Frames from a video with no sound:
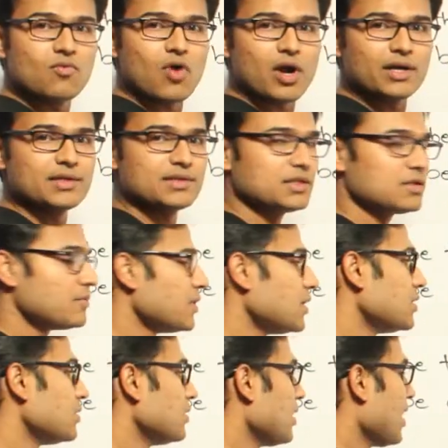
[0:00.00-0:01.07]
So what does it
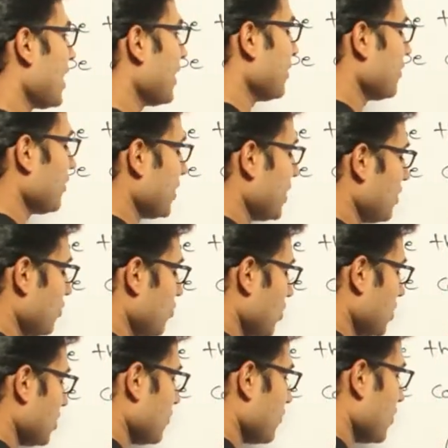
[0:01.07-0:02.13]
mean? I can write
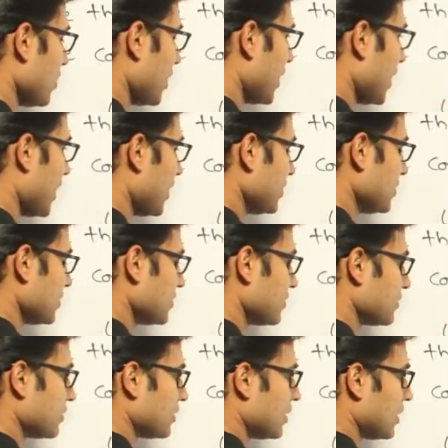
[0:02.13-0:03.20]
total work
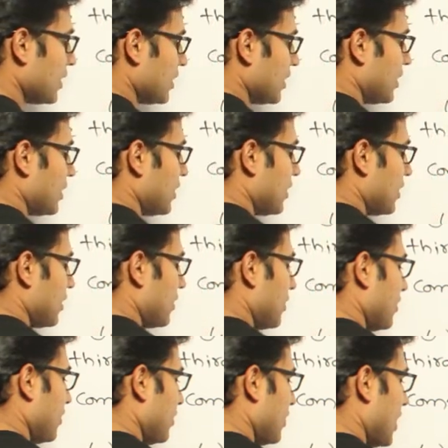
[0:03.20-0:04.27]
as
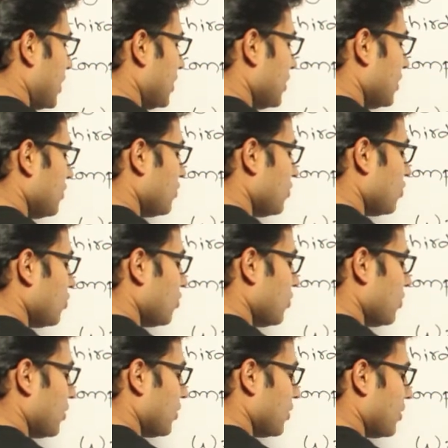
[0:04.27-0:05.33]
9
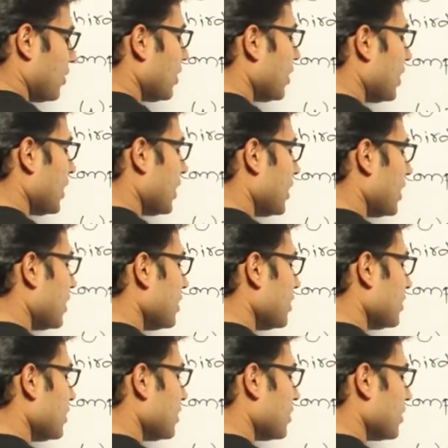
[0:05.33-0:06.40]
into
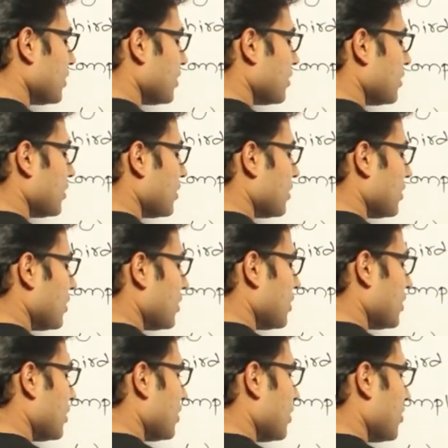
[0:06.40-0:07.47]
8
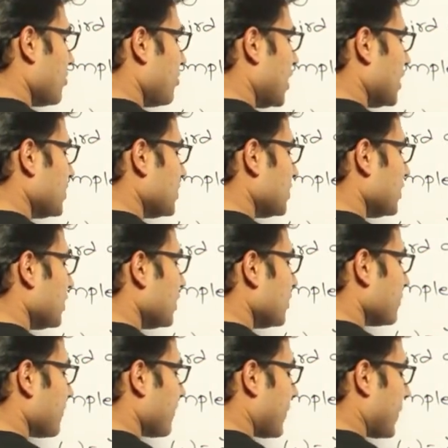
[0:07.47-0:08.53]
plus 3,